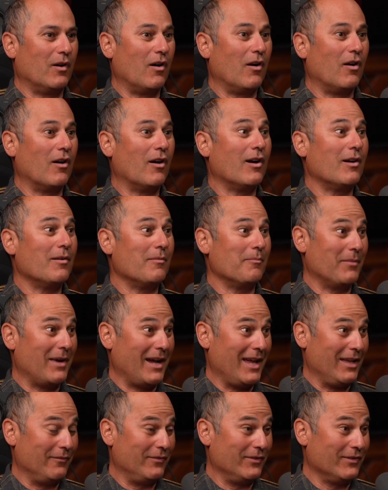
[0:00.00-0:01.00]
are
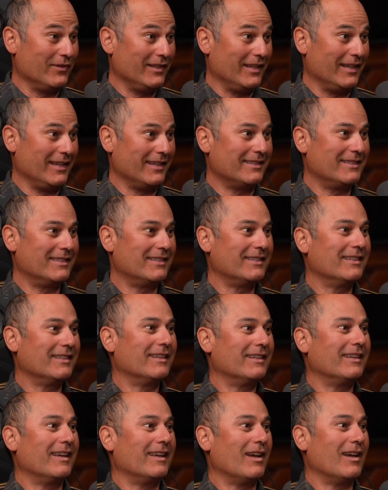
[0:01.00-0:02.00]
mindfulness,
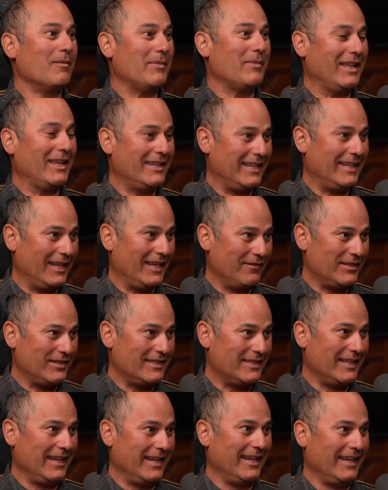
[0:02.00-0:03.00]
a meditative
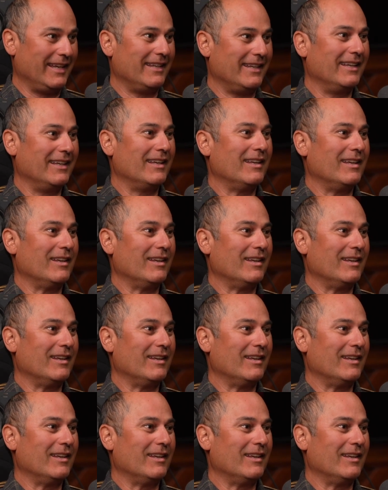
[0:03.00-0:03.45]
state,